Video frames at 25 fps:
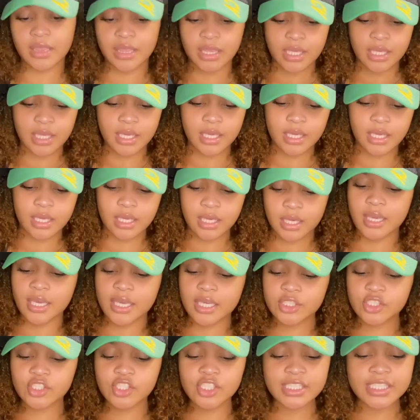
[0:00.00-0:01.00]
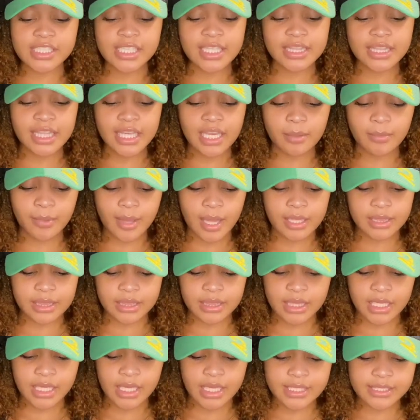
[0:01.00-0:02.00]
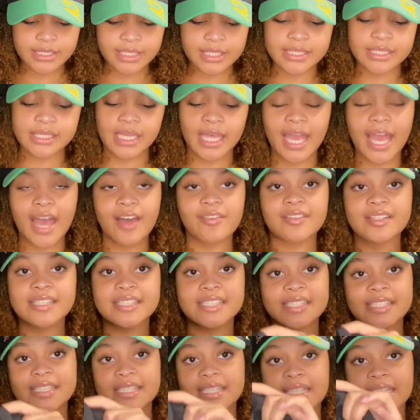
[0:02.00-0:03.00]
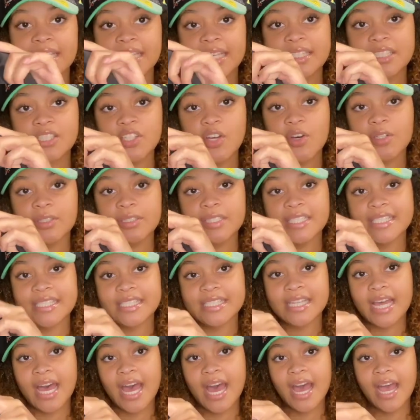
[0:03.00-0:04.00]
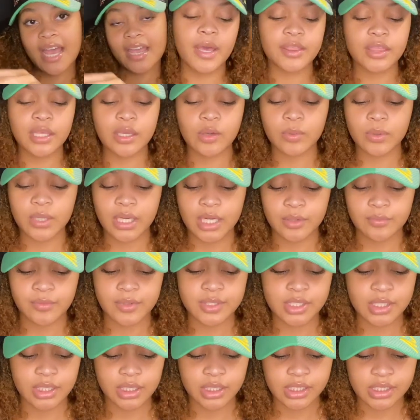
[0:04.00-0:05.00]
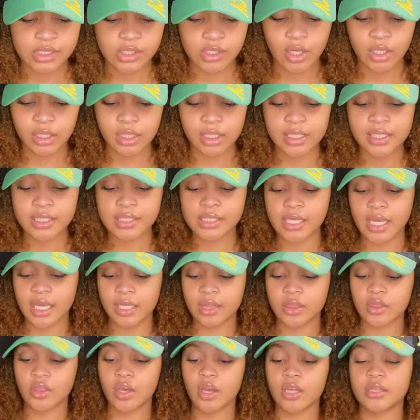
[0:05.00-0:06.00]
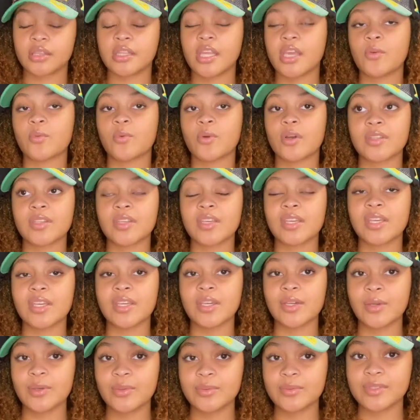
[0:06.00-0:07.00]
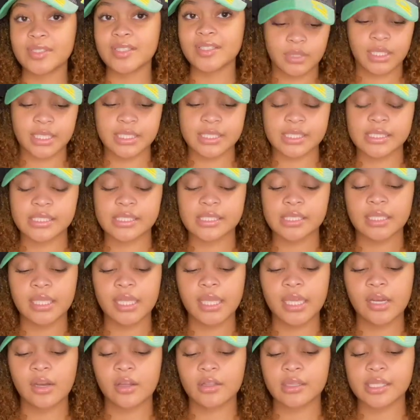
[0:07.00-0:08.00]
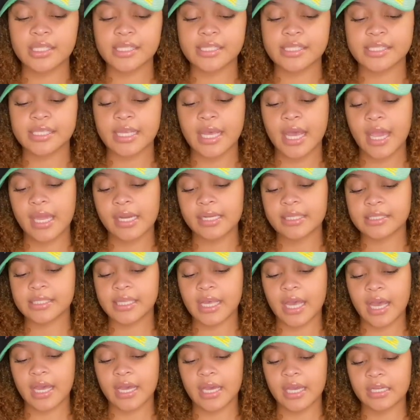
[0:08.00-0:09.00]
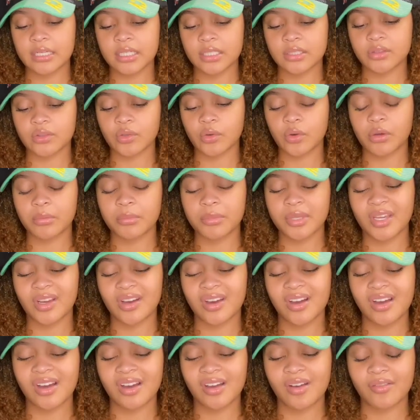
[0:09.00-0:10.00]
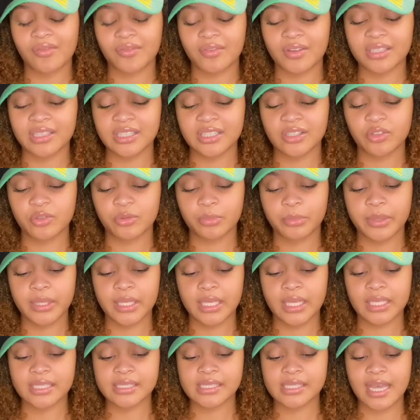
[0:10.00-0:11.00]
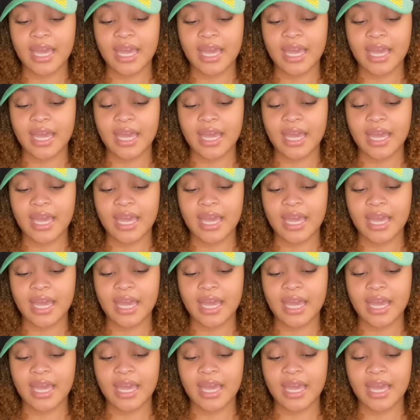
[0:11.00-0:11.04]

The interesting thing about these is they have a slit on the side. I think when I originally saw these, I thought they were cute. The slit on the side is kind of throwing me off a little bit.